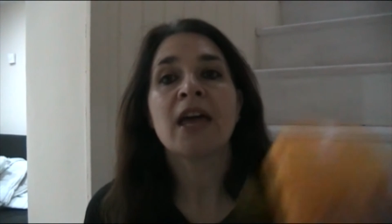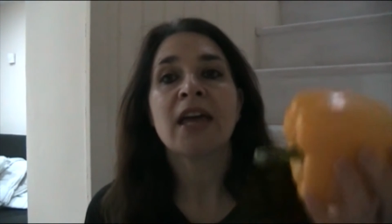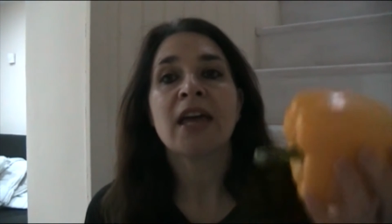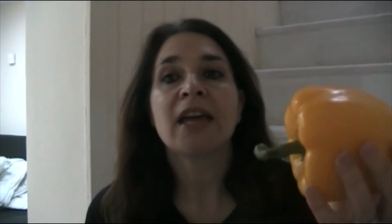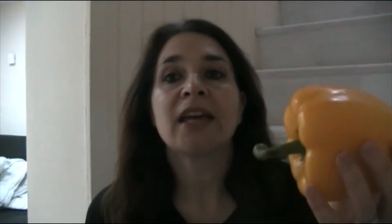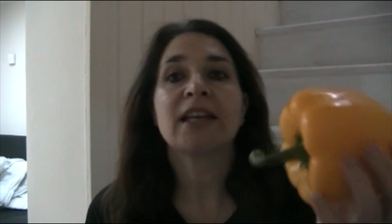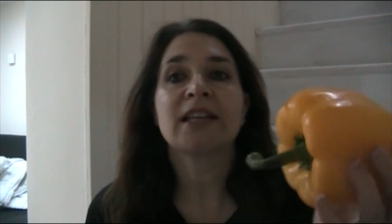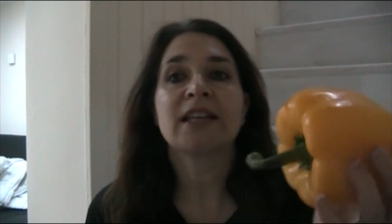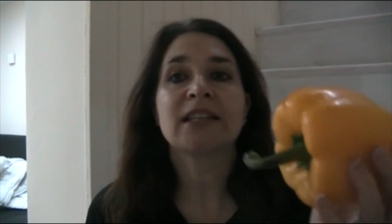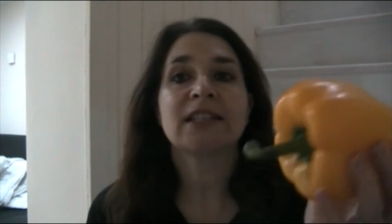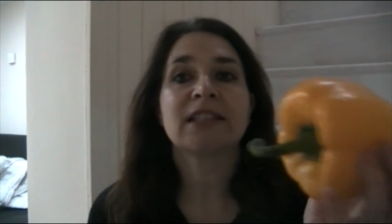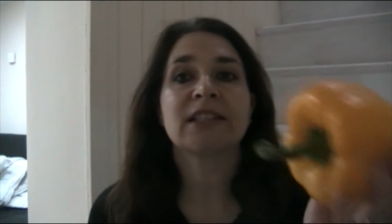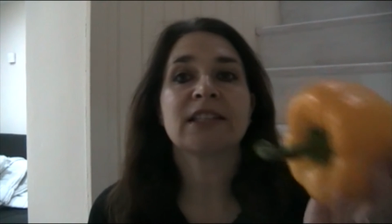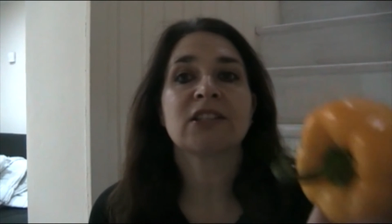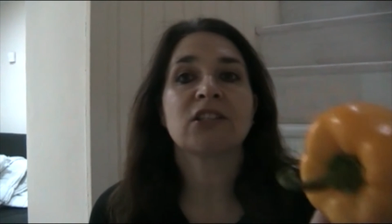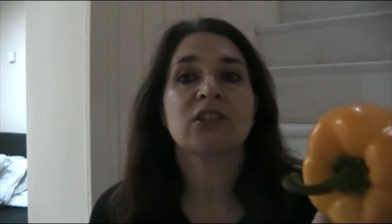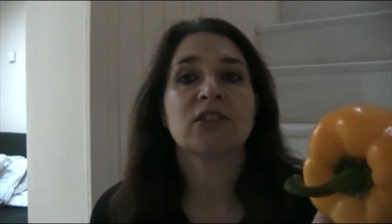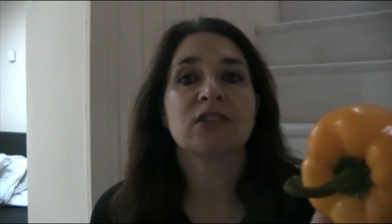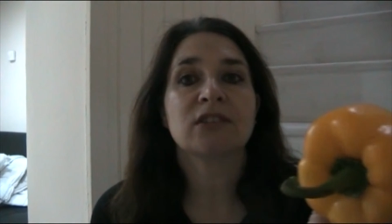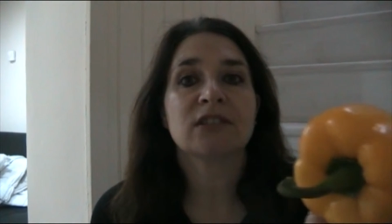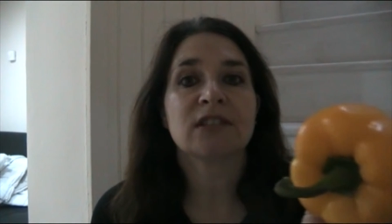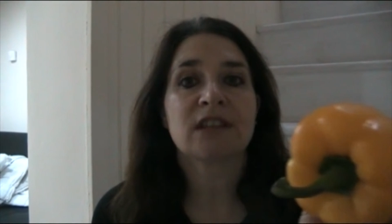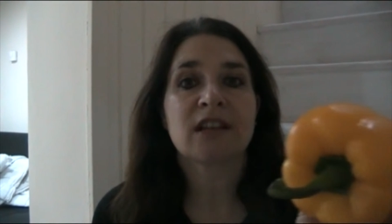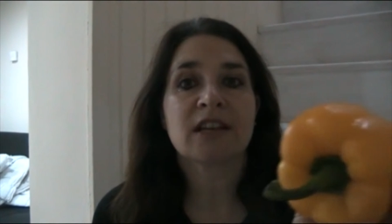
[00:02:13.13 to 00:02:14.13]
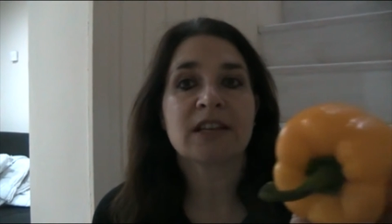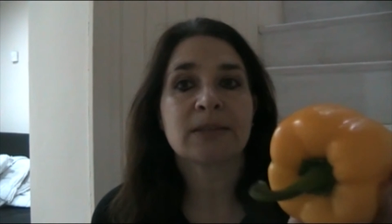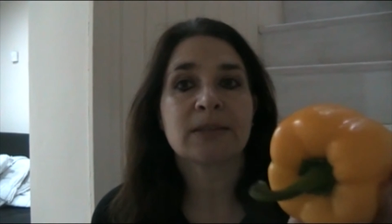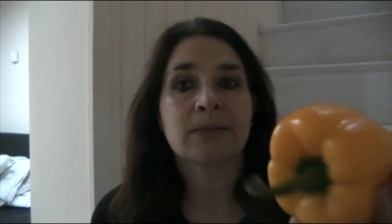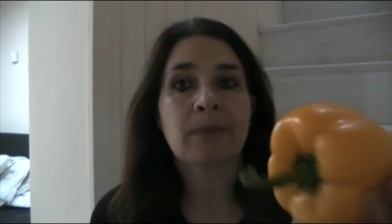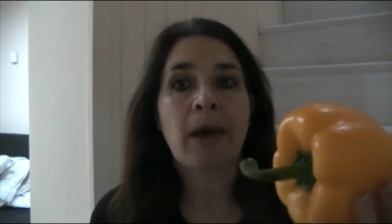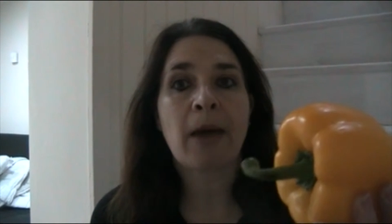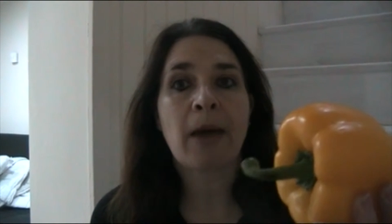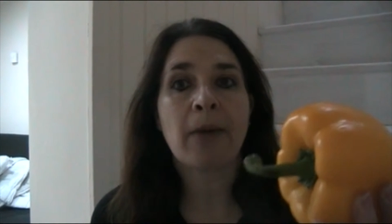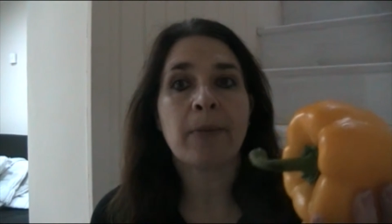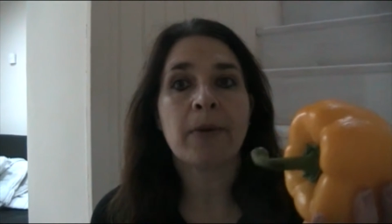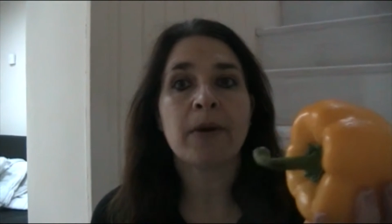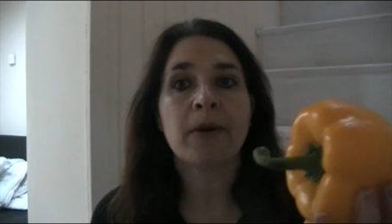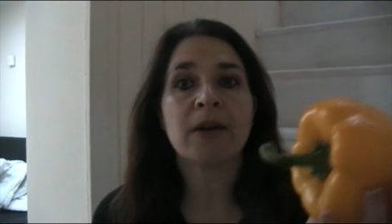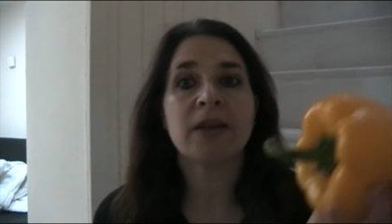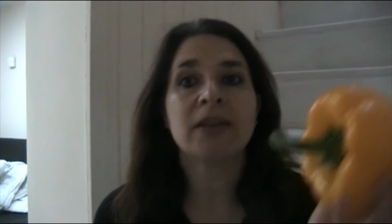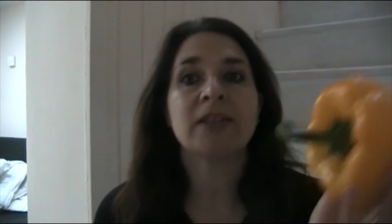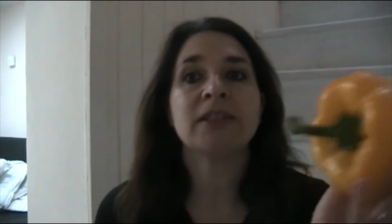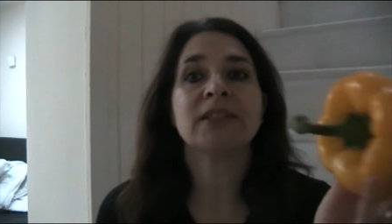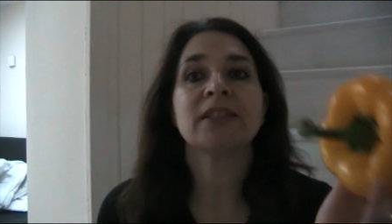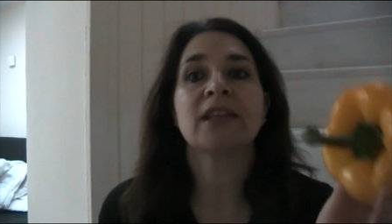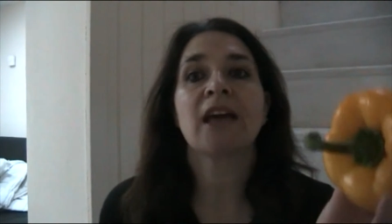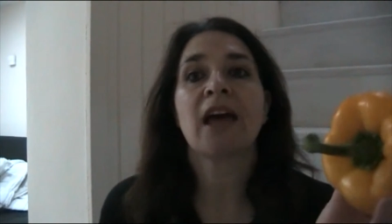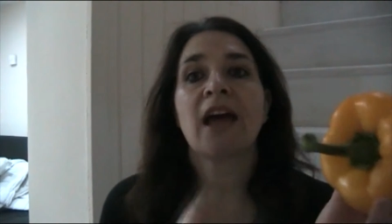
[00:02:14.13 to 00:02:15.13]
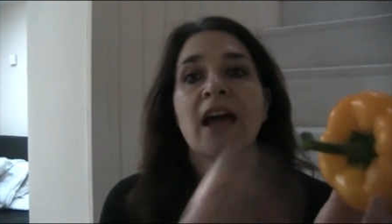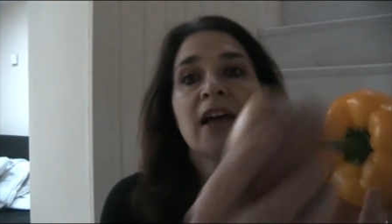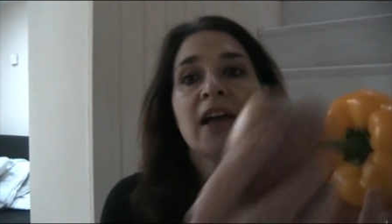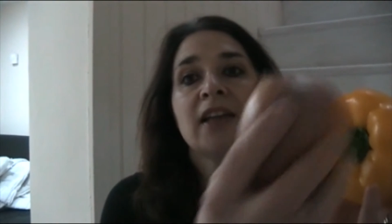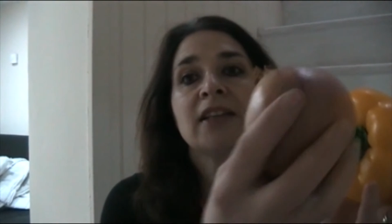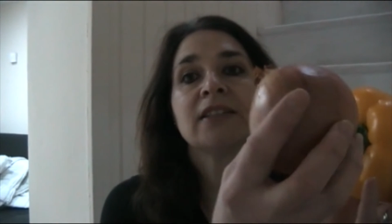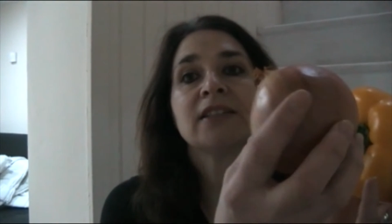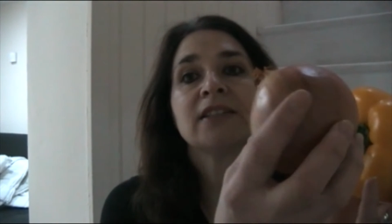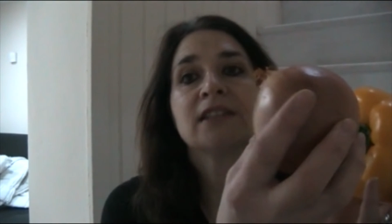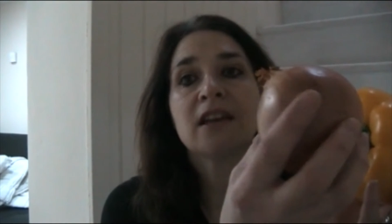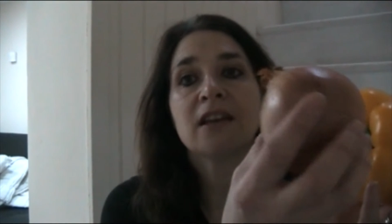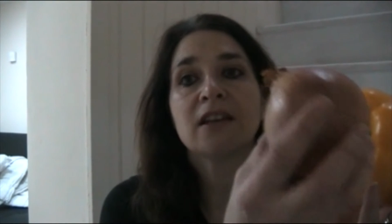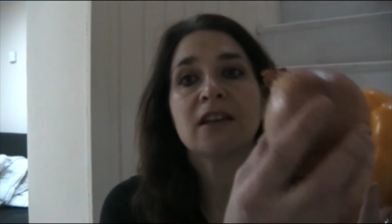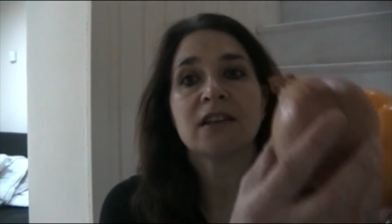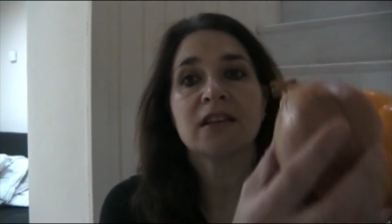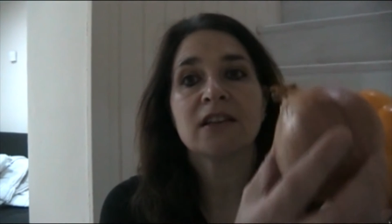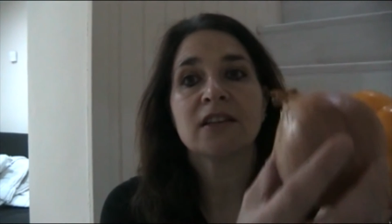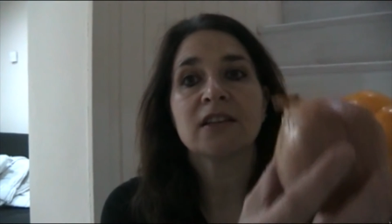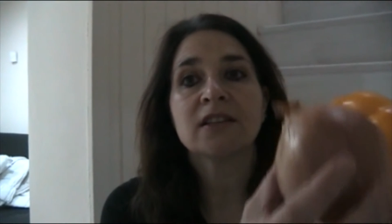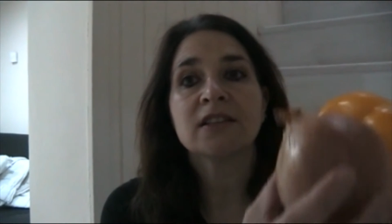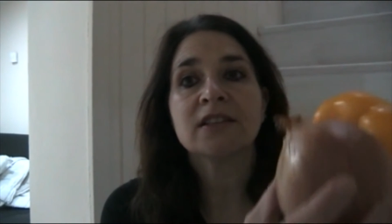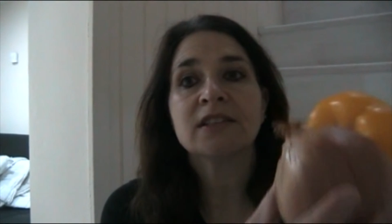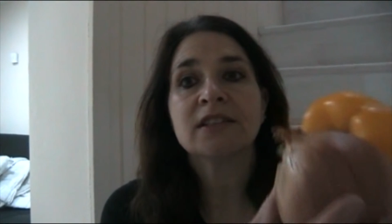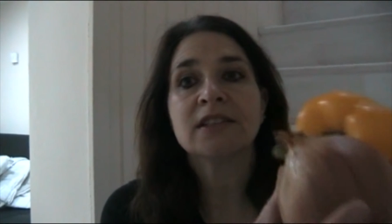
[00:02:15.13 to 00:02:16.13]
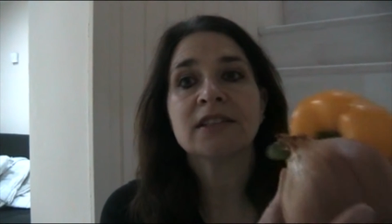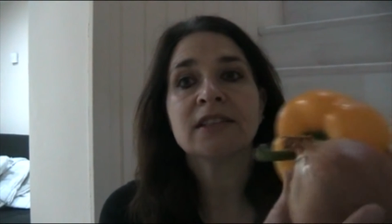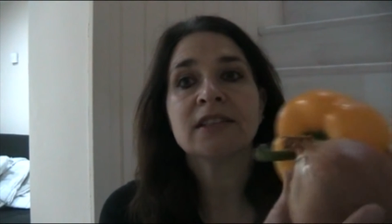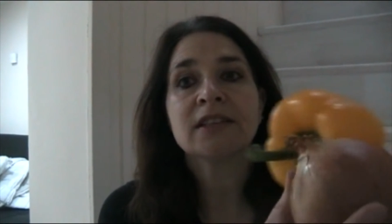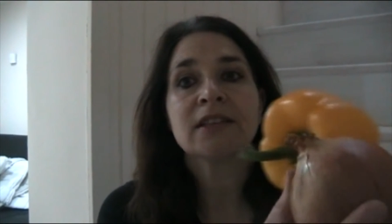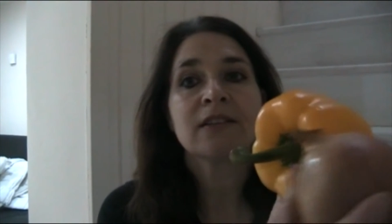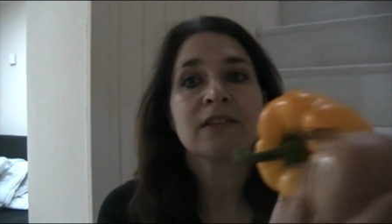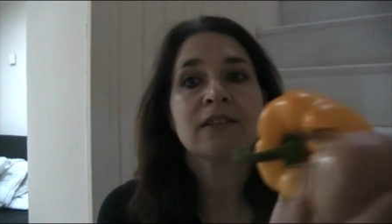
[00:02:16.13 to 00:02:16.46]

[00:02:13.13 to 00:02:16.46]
is to slice peppers and onions.